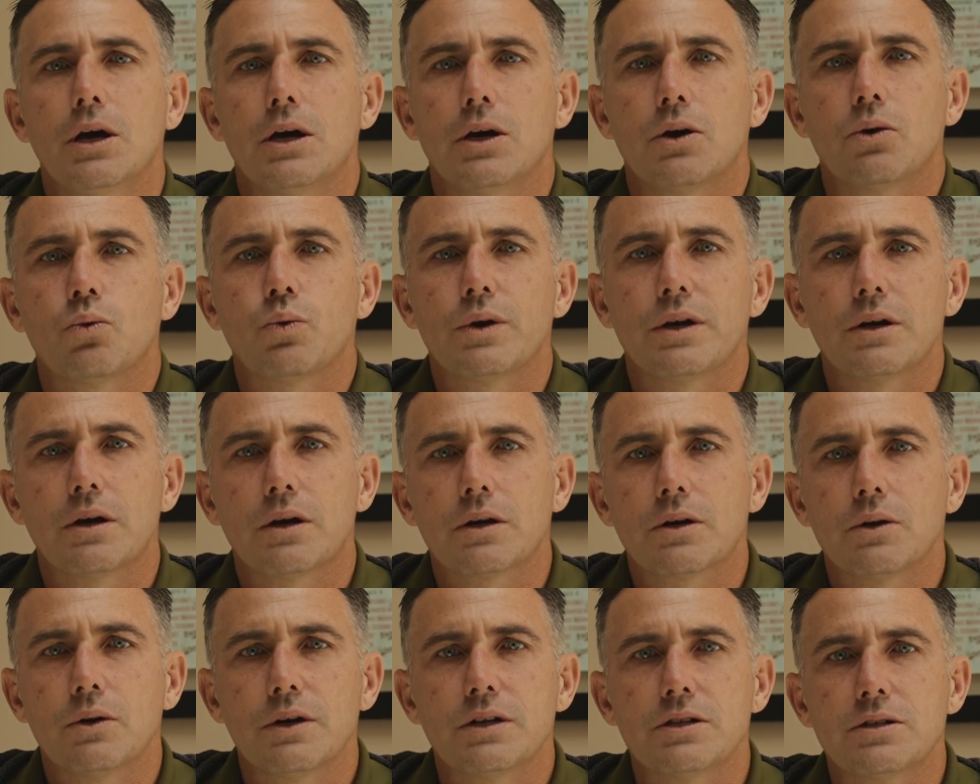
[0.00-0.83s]
We are
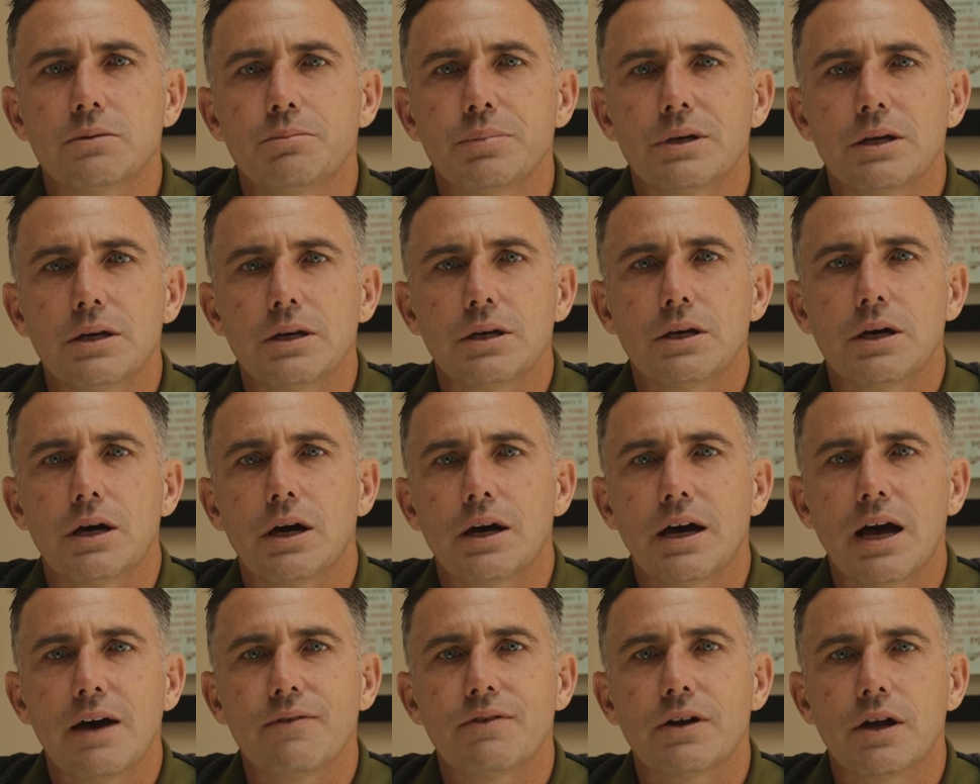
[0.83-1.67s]
going to be
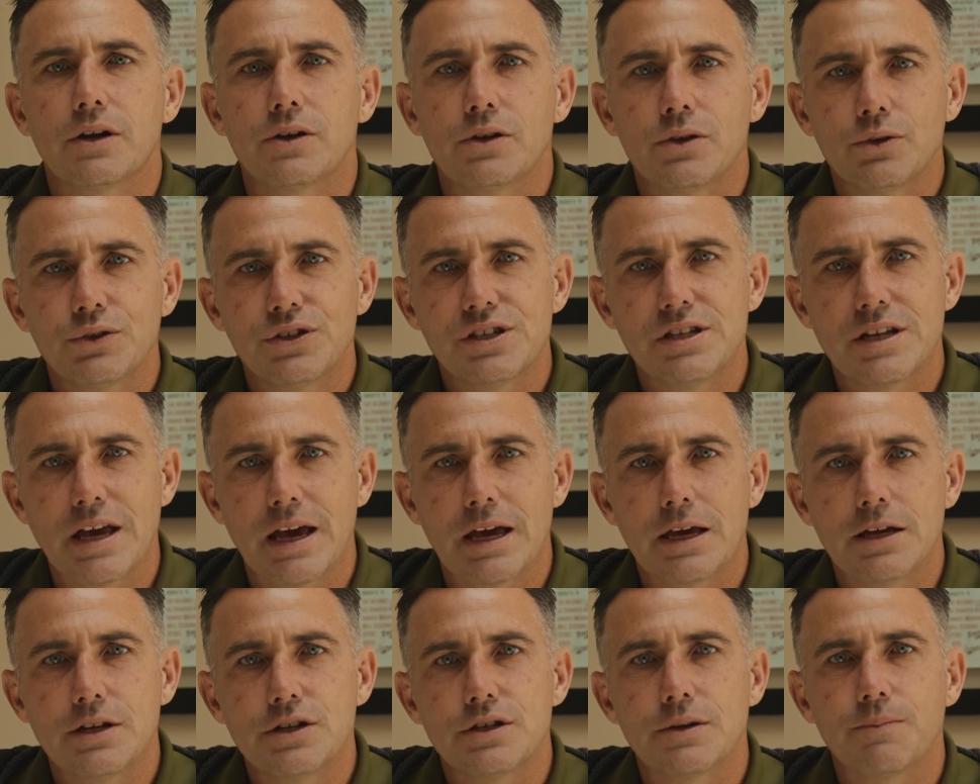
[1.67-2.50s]
having a new
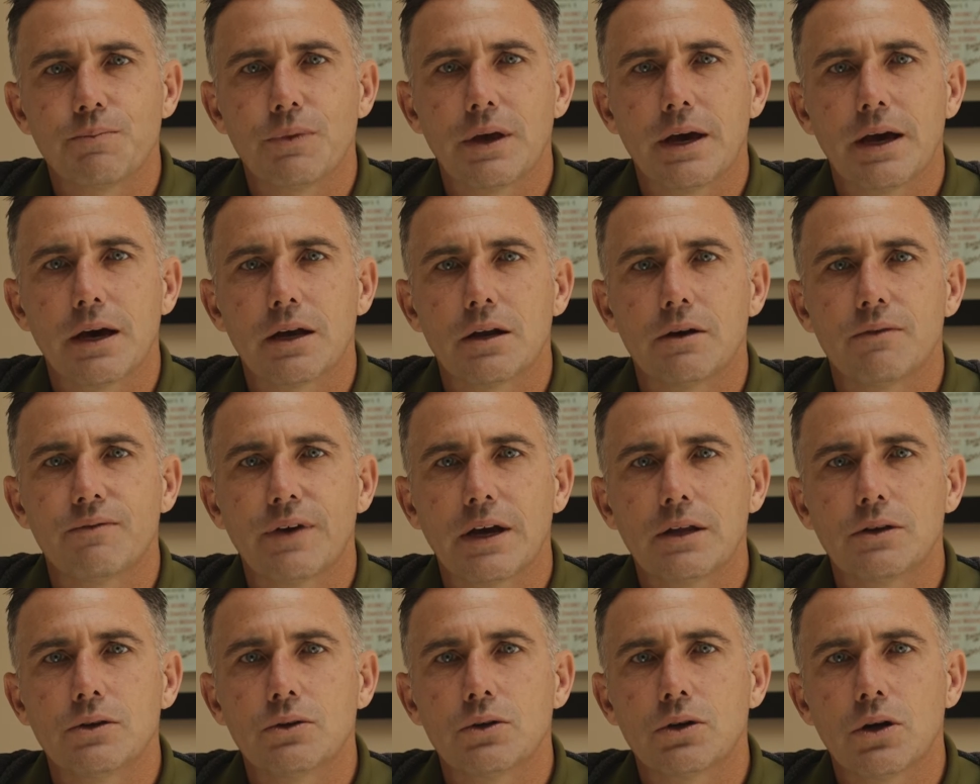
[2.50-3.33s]
stage at a
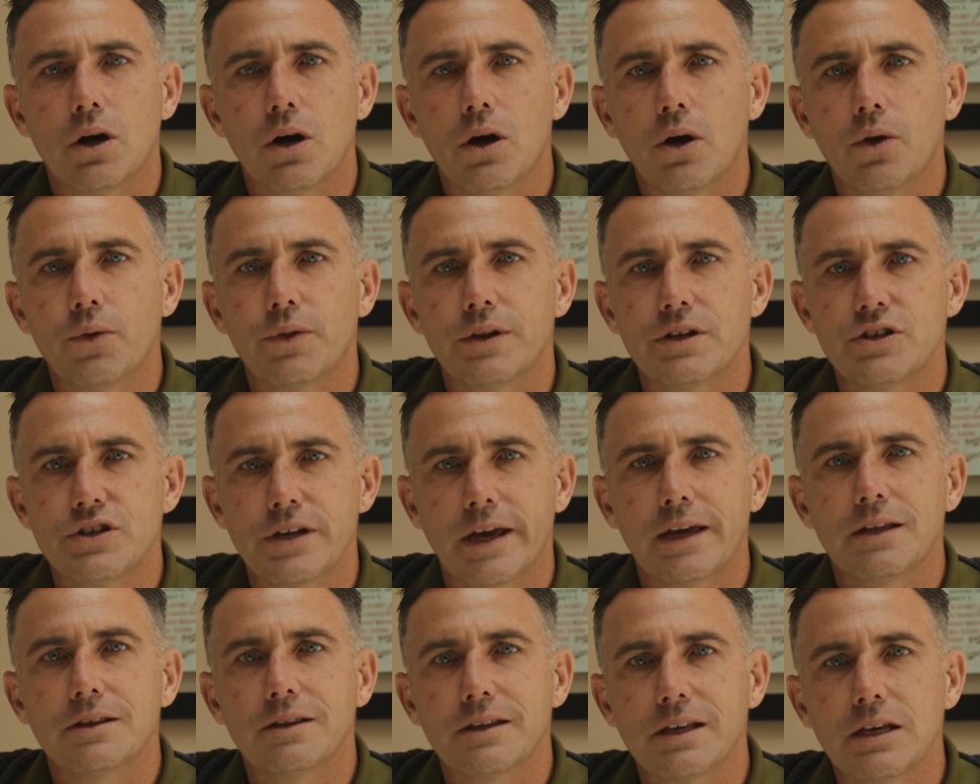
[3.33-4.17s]
venue called the
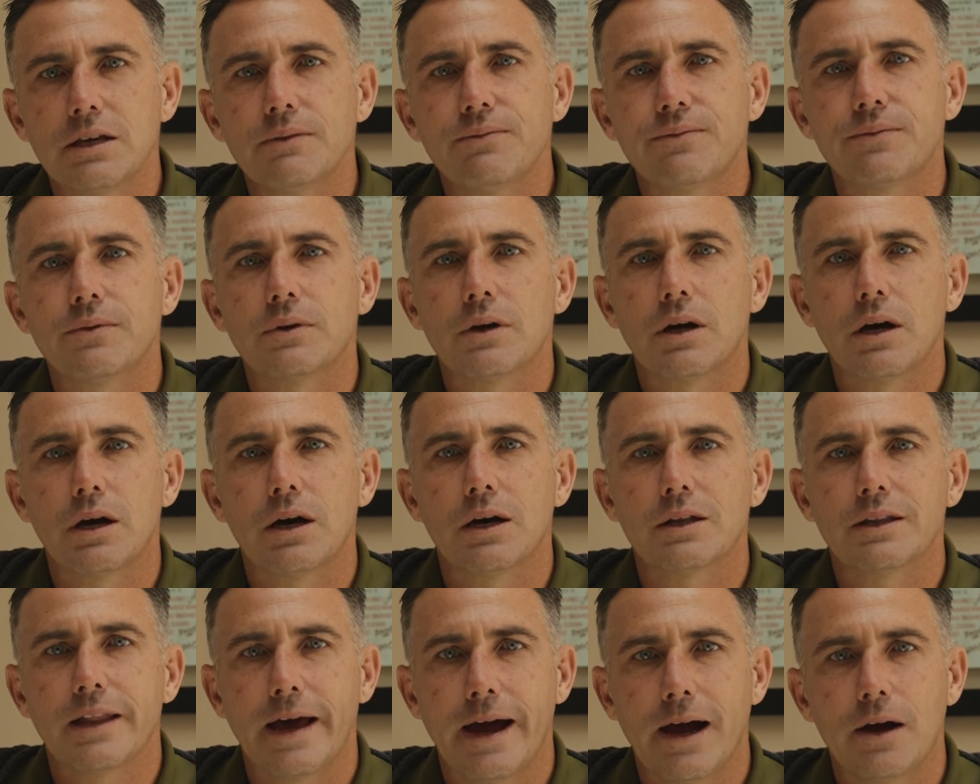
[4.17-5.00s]
Jade Leaf
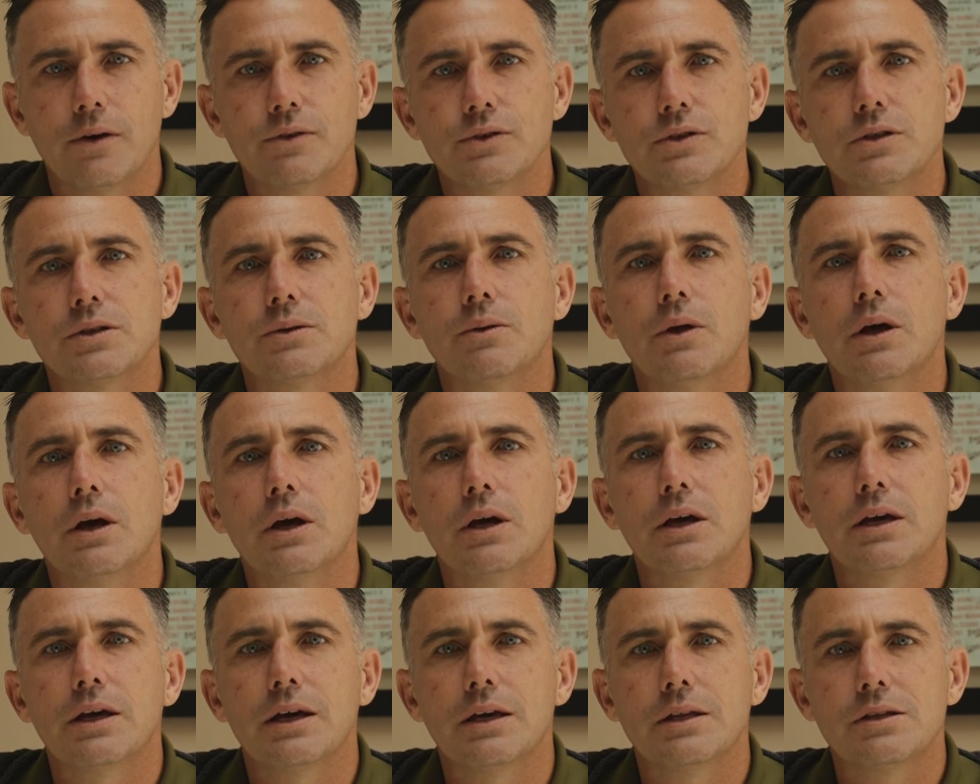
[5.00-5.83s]
Lounge.
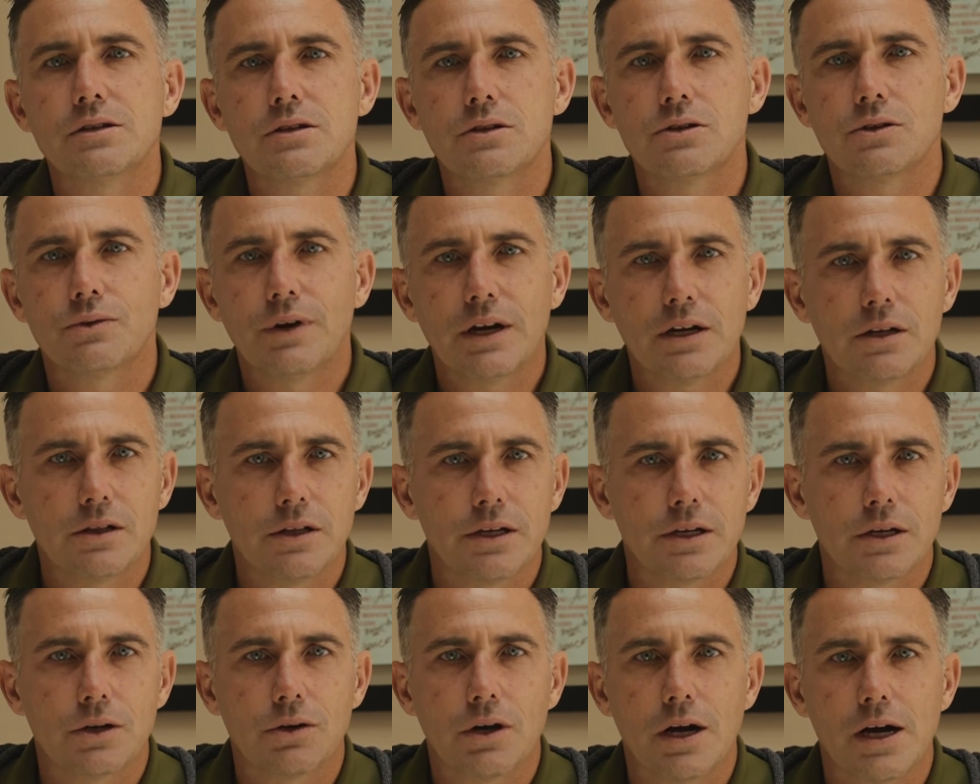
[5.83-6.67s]
It's
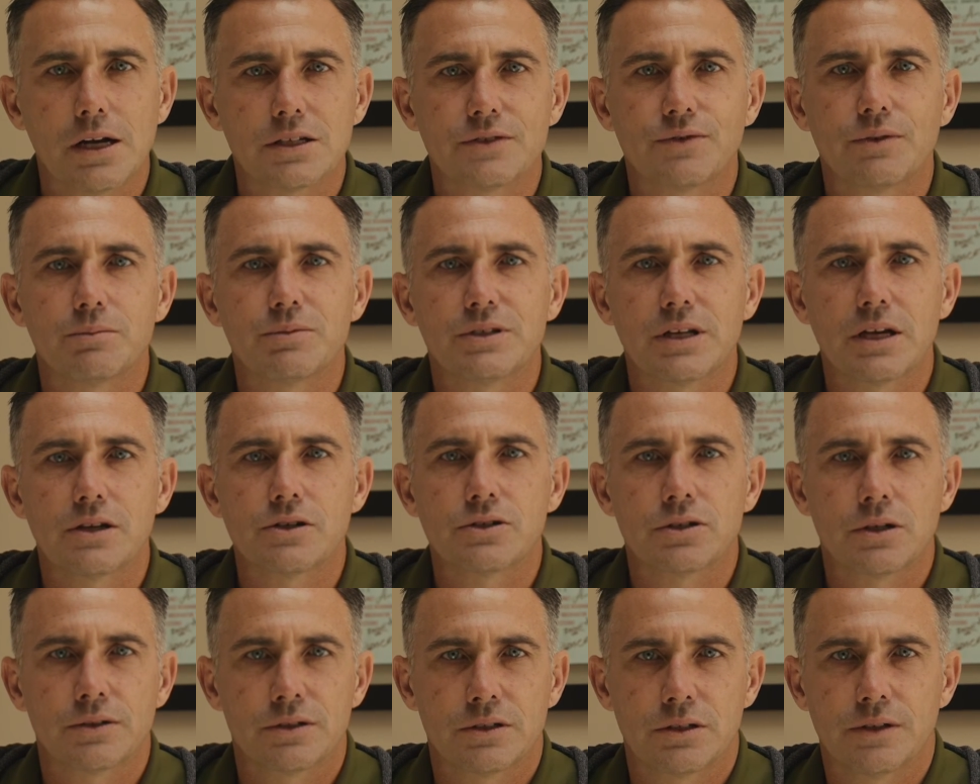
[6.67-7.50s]
directly across from St.
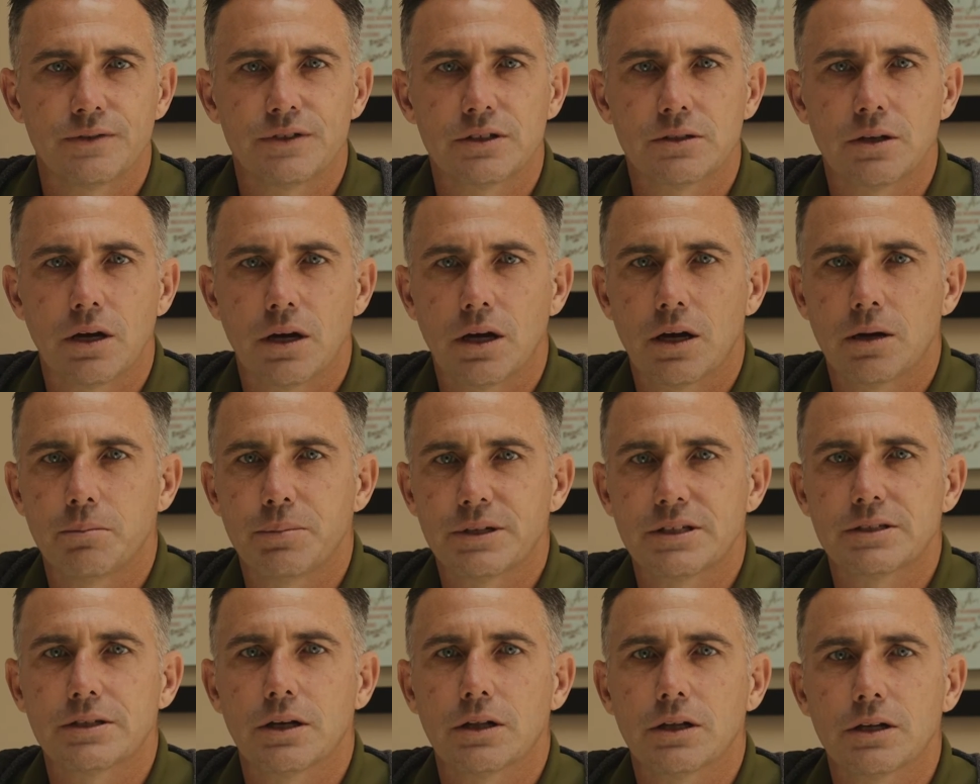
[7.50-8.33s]
Joseph's
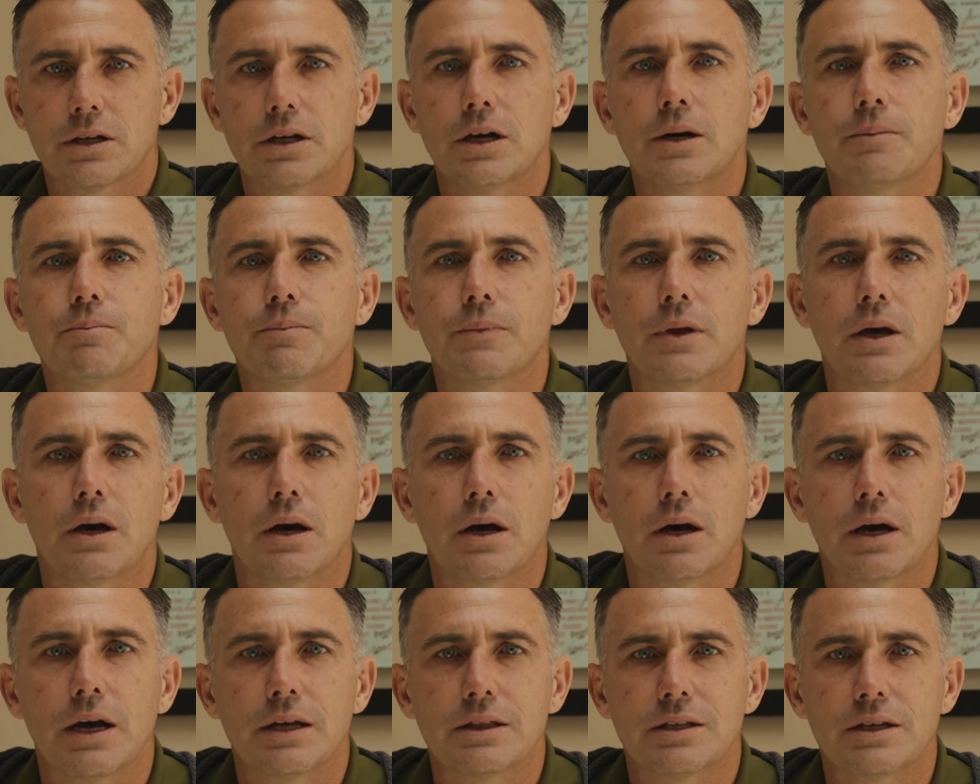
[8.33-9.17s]
Basilica
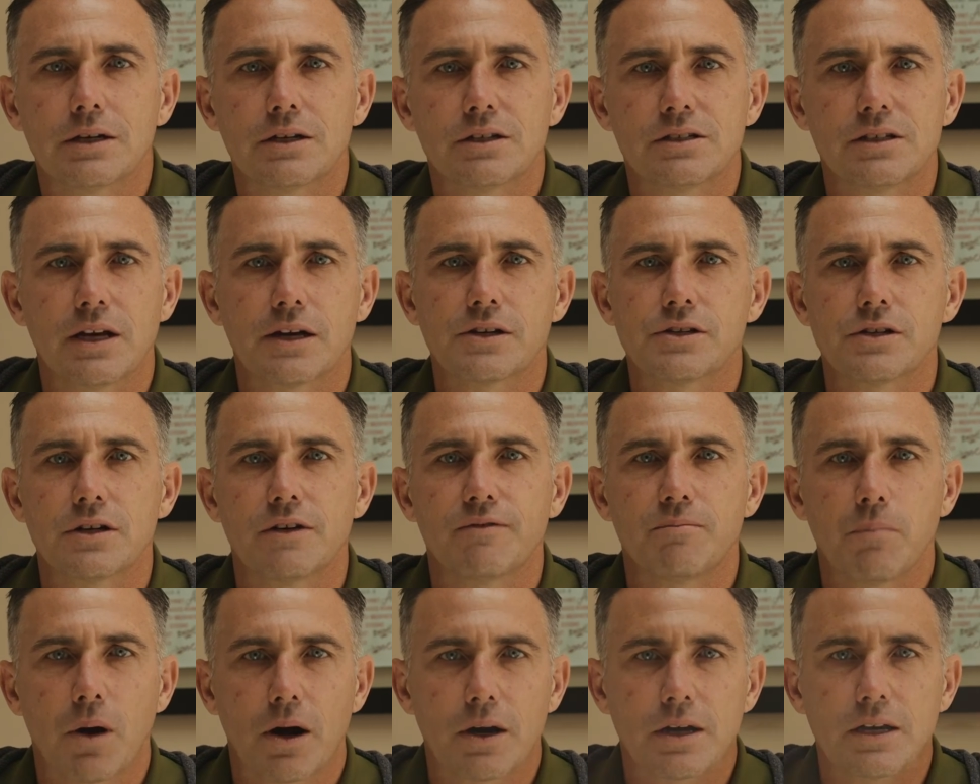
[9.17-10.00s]
at the intersection
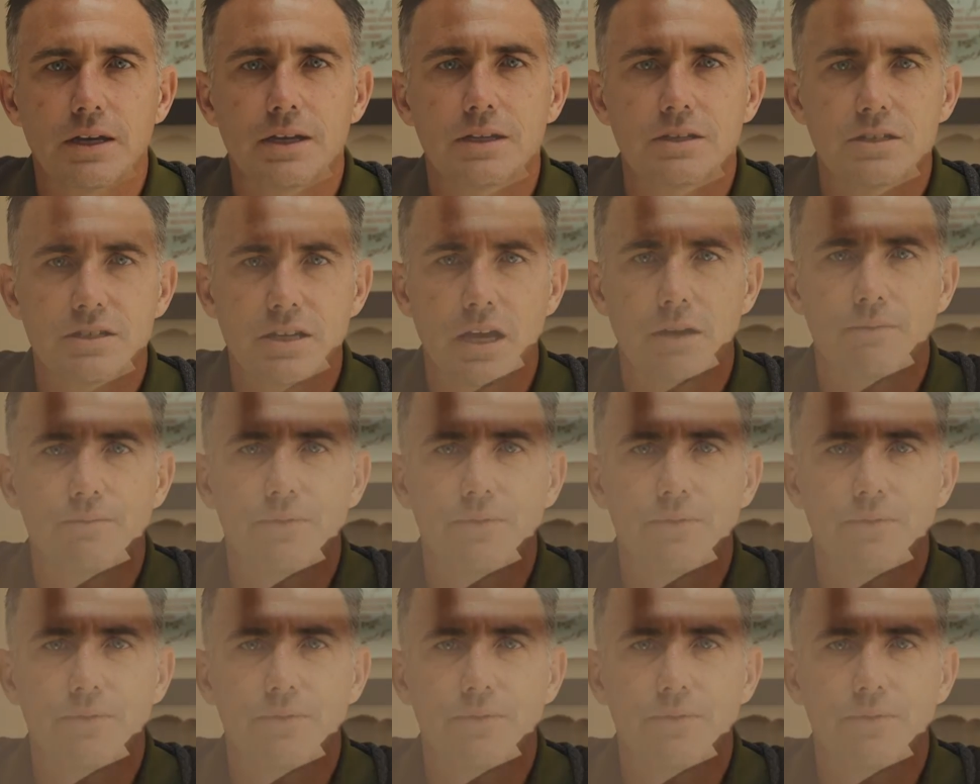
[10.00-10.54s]
of Market and San